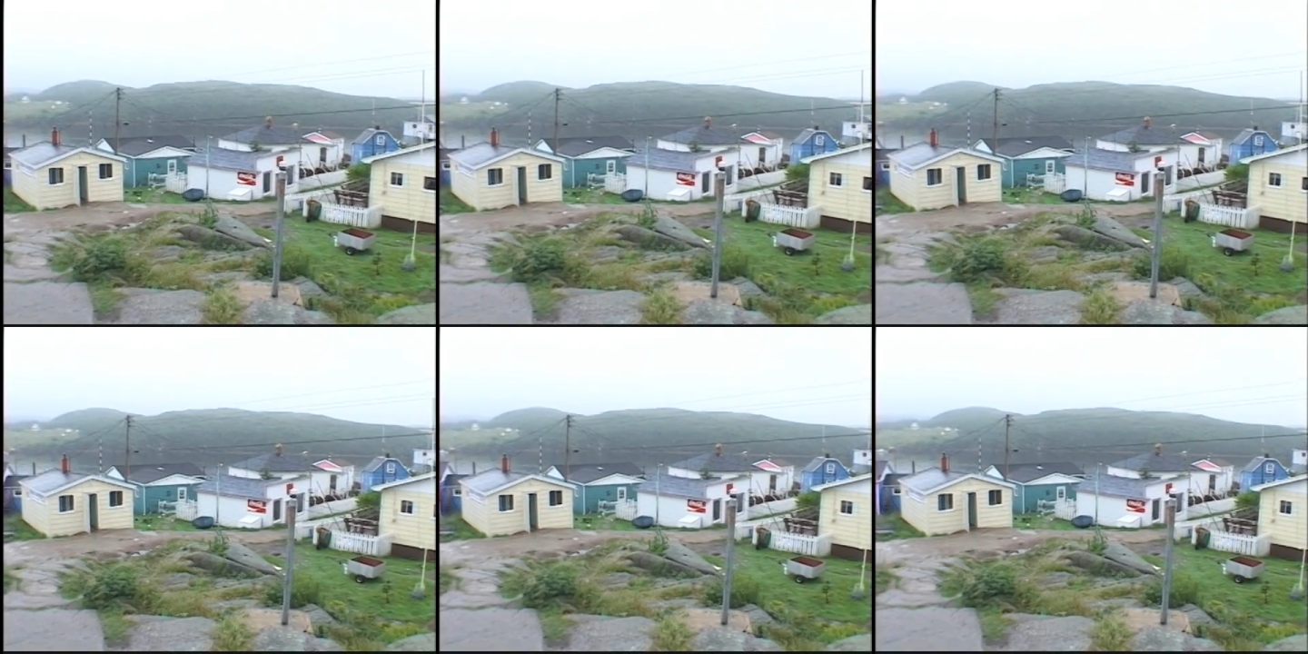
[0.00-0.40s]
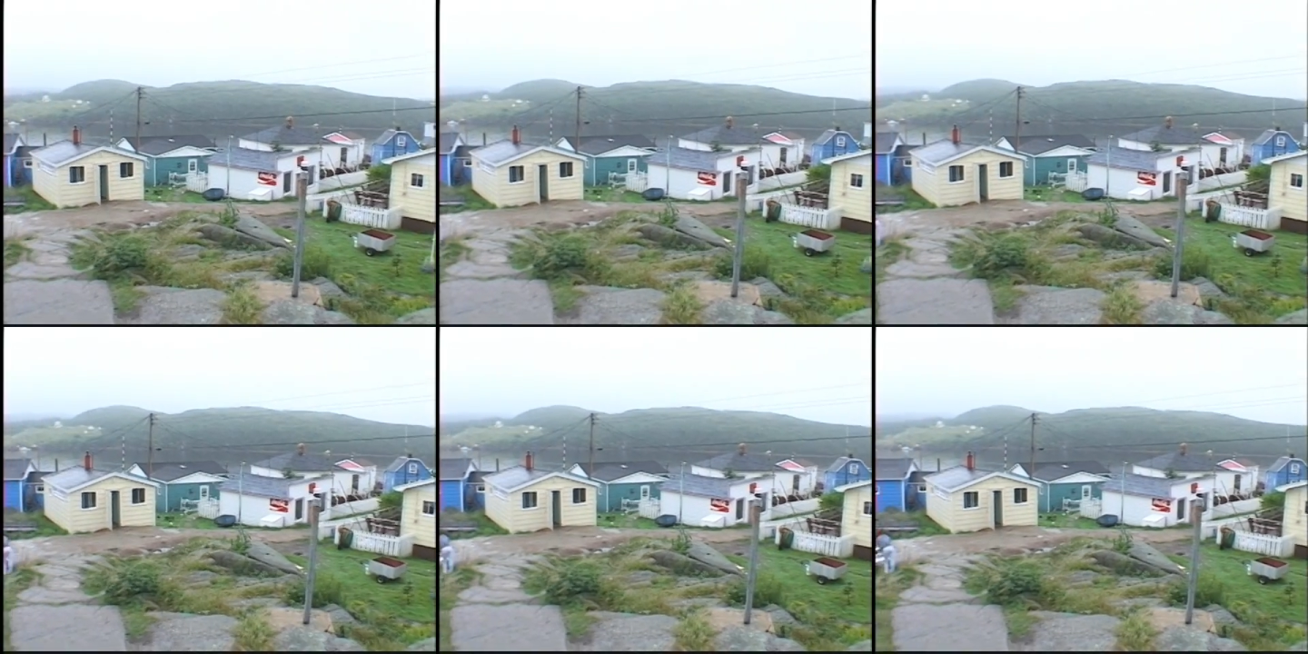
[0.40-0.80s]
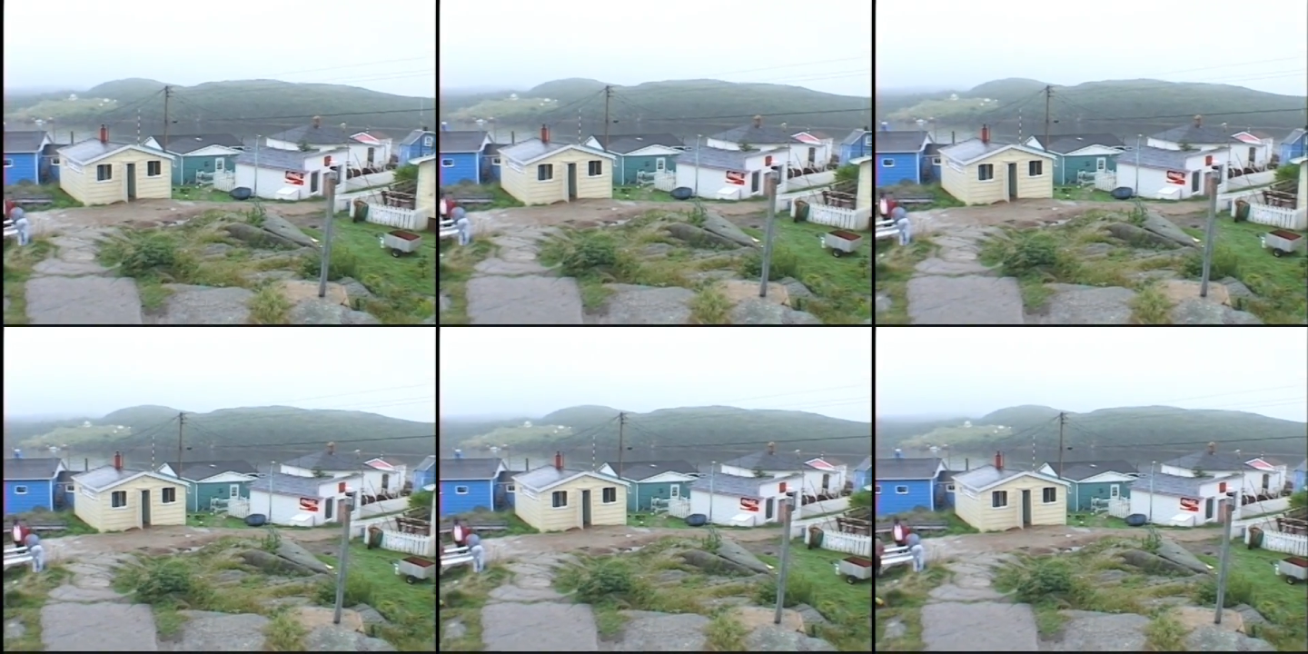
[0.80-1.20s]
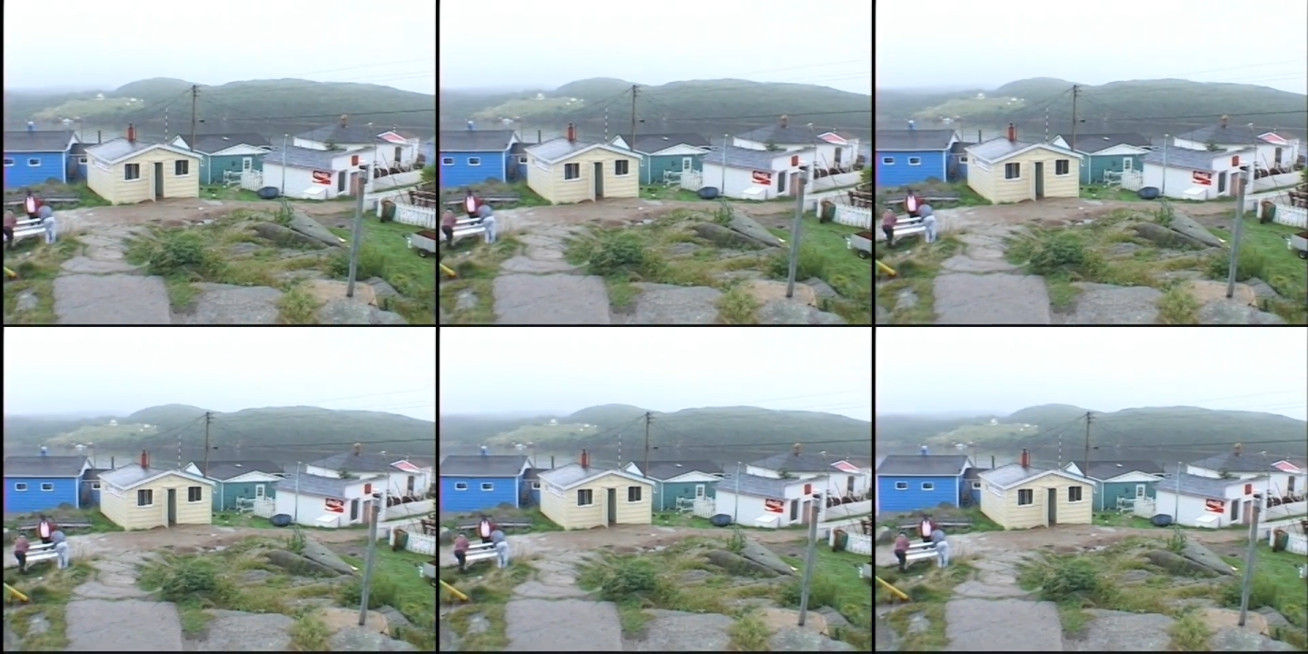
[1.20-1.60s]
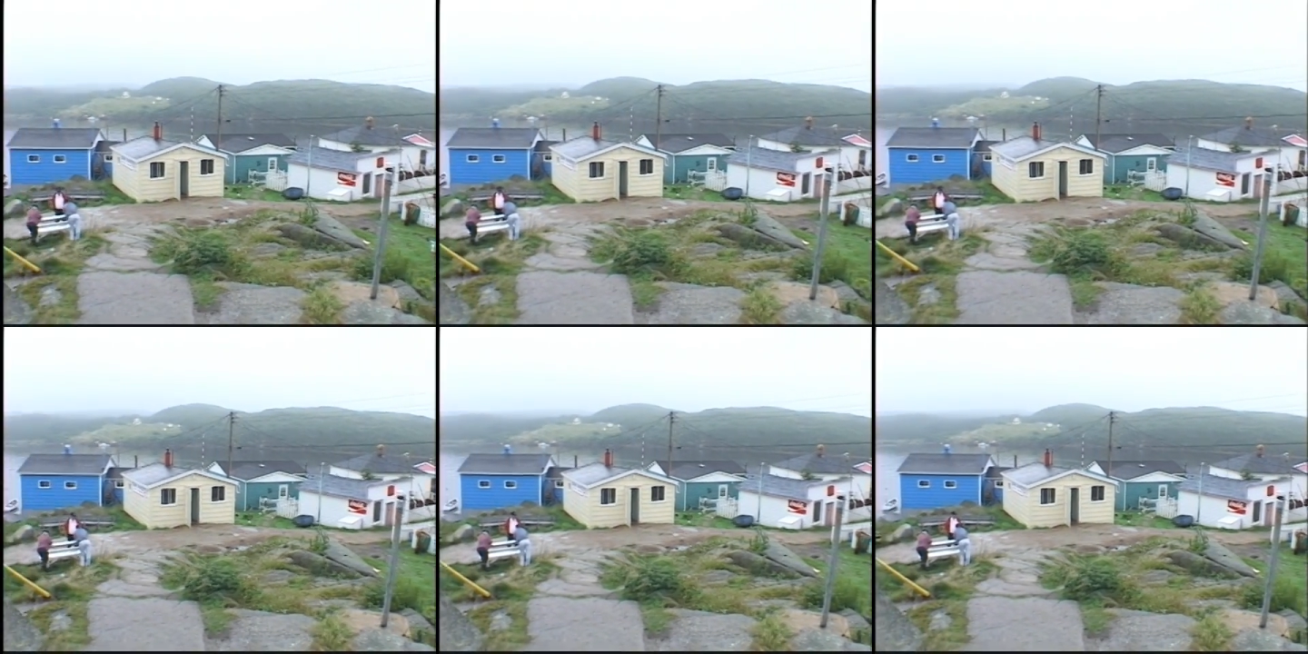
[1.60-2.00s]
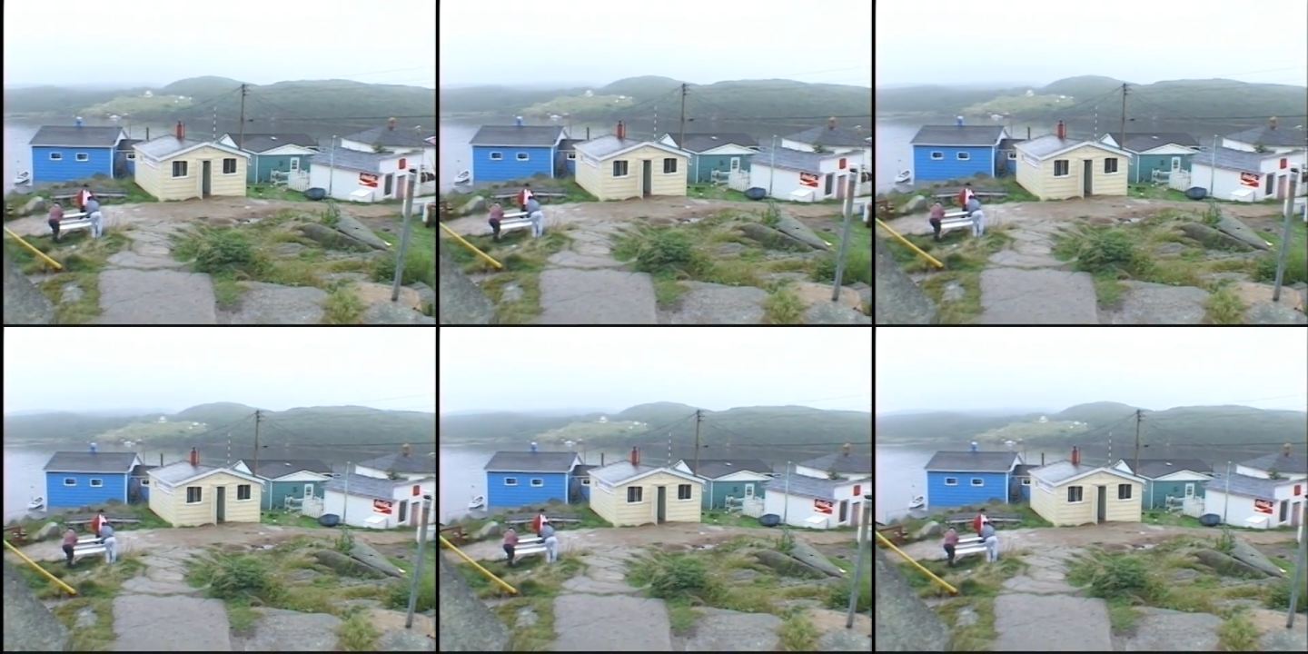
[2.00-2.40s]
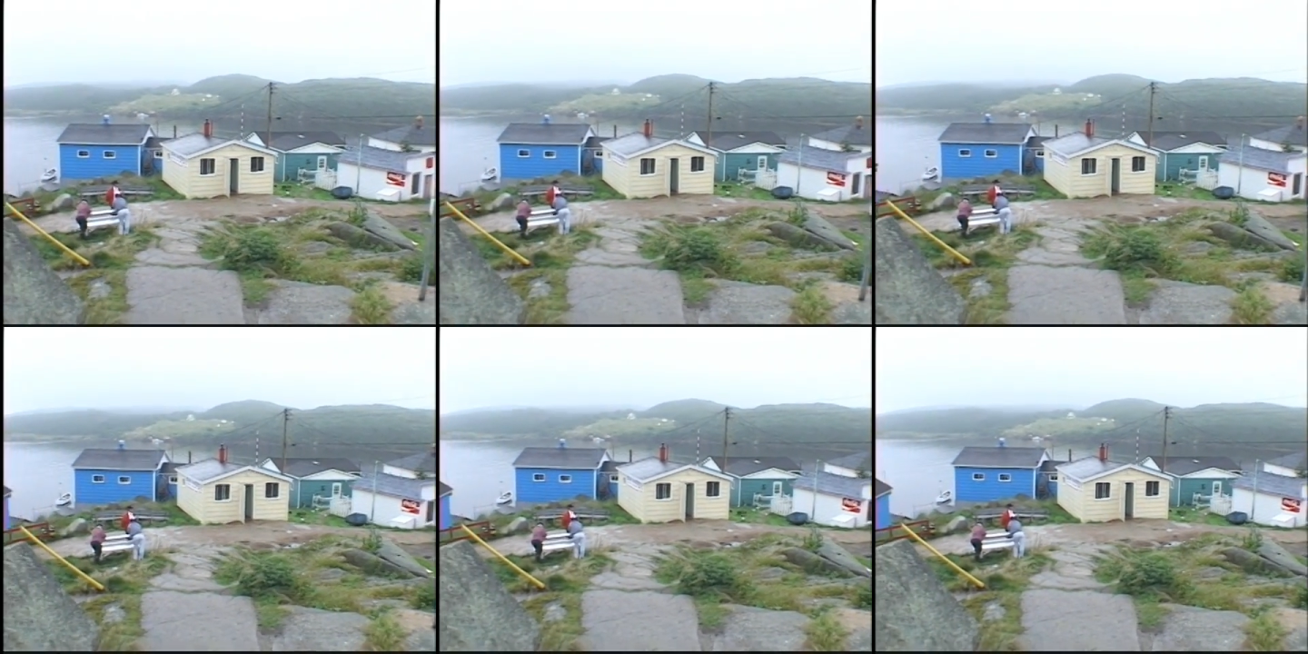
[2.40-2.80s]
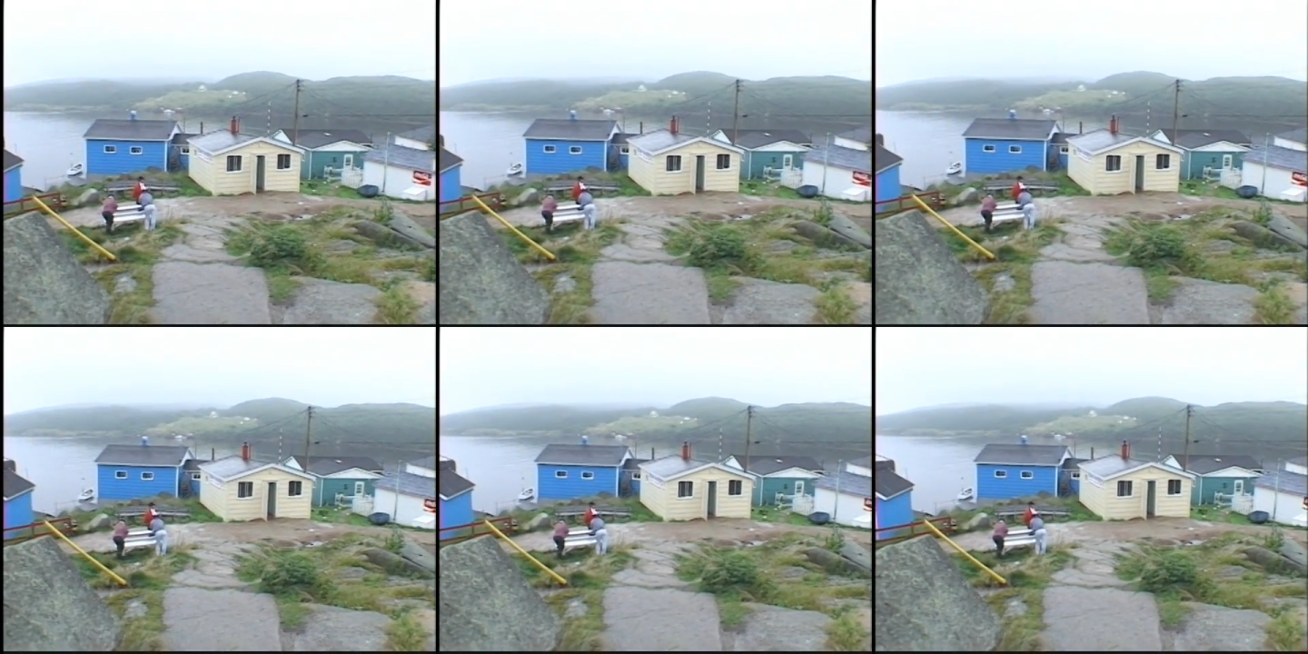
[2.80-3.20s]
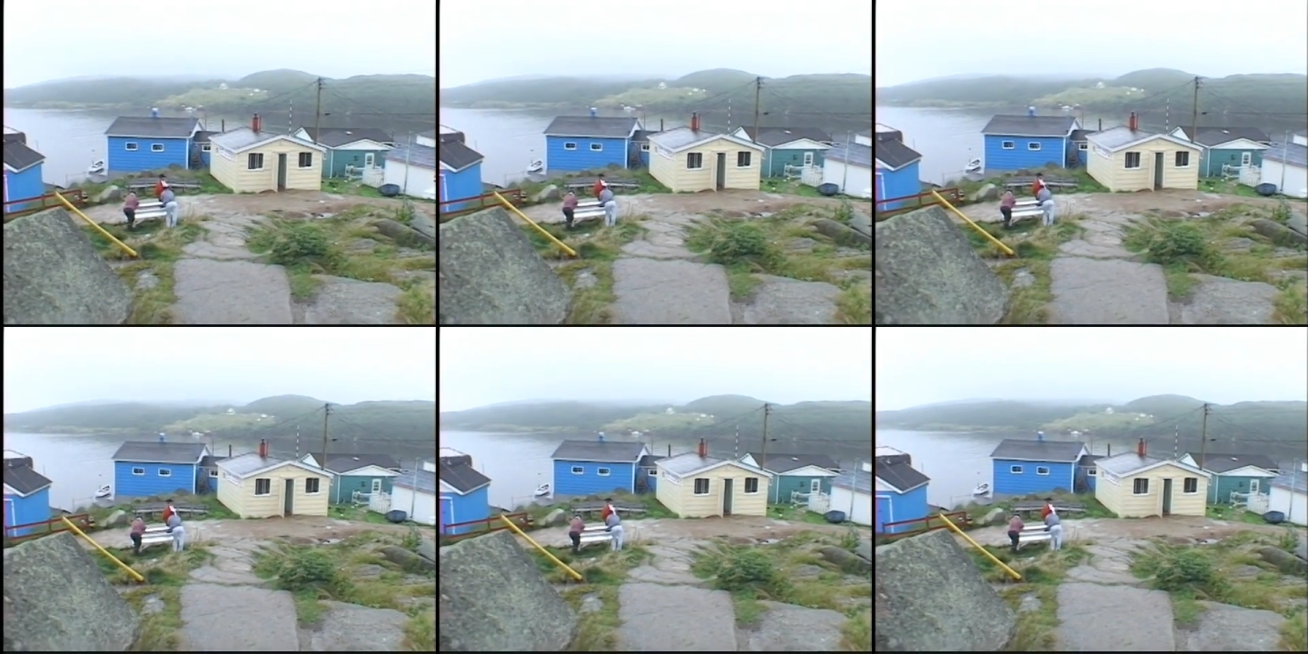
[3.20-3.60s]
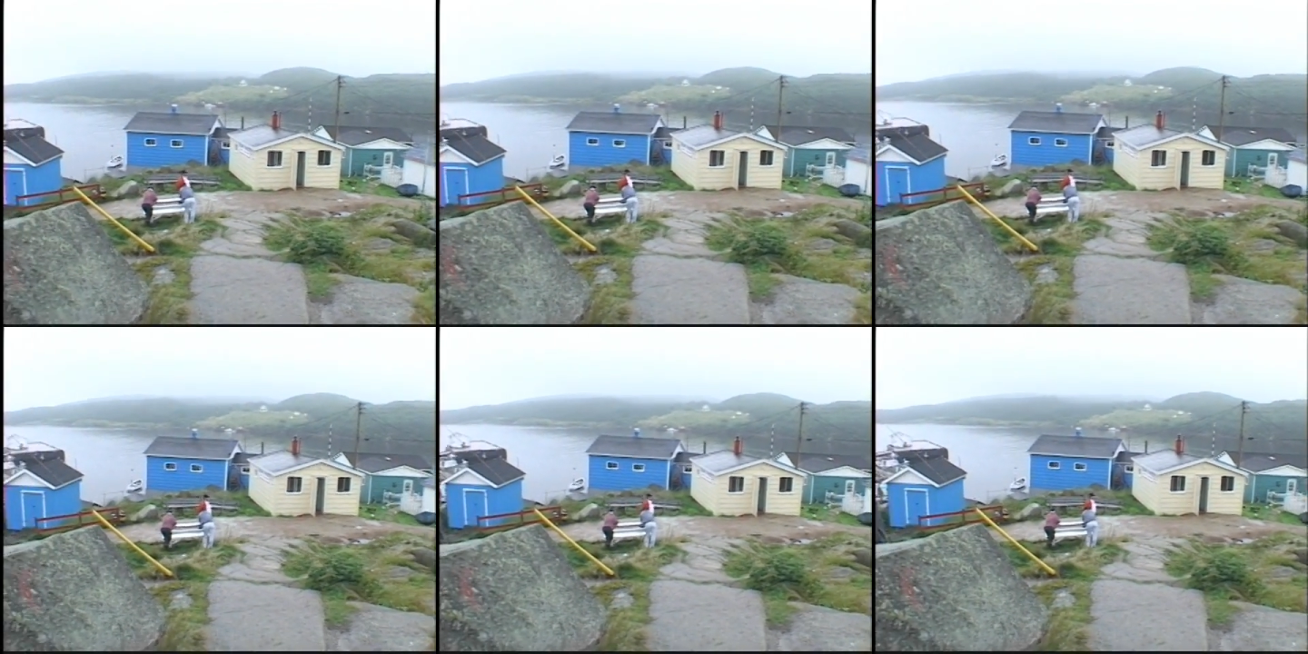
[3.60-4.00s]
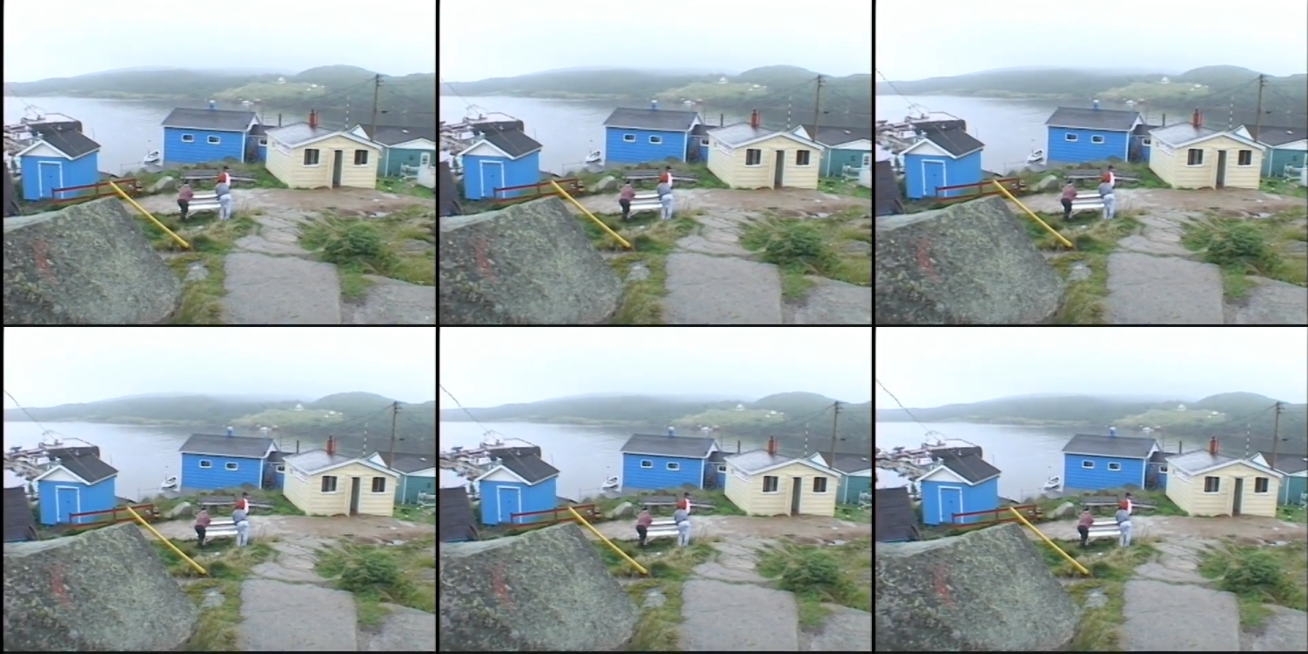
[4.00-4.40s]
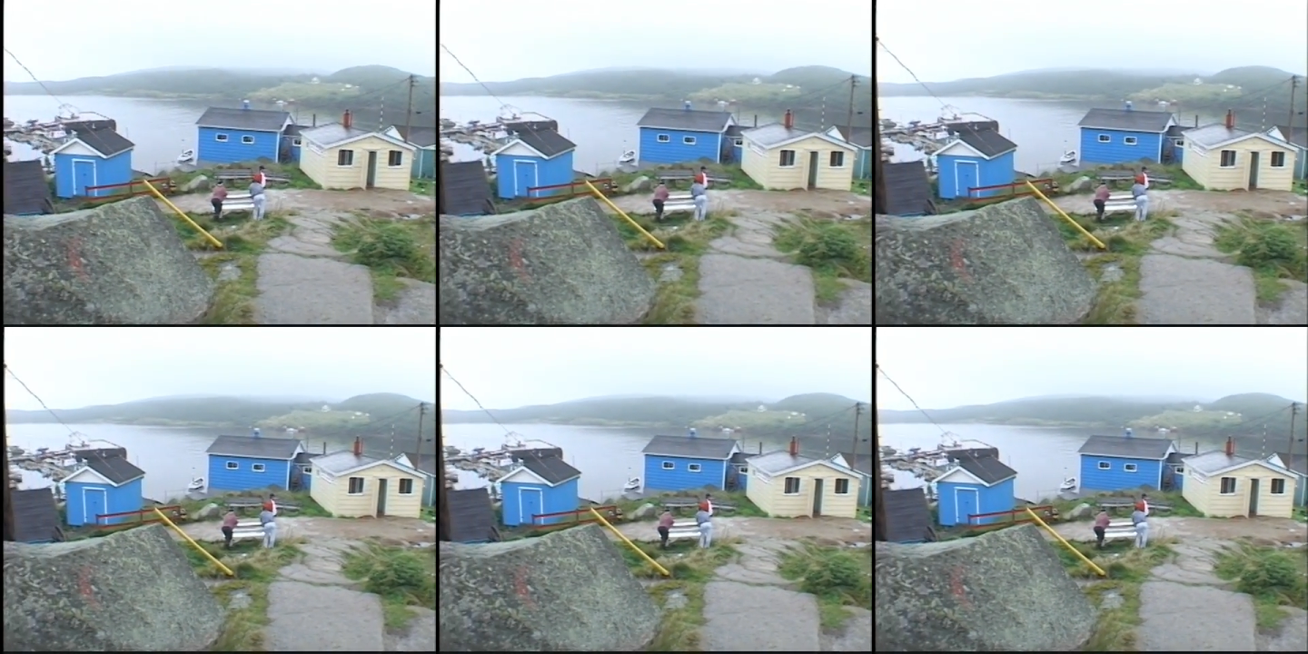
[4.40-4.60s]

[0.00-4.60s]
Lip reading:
(no speaker visible)